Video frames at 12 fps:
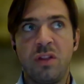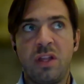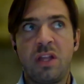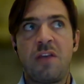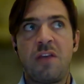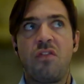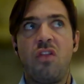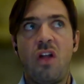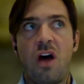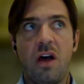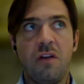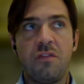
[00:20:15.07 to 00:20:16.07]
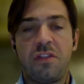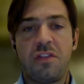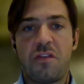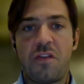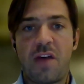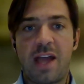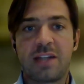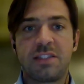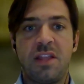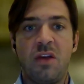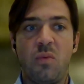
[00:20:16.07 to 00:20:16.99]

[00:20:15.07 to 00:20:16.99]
Really, they've loved the fact